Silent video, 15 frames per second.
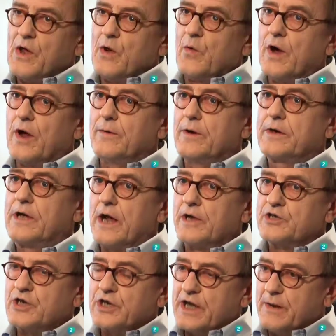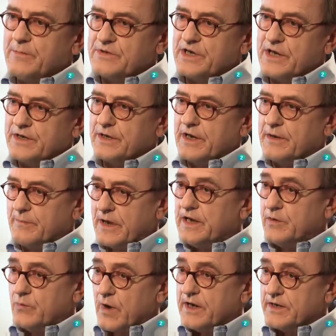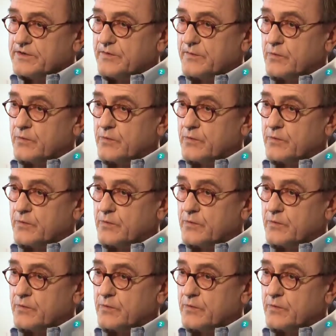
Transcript: Well, culture comes in many ways.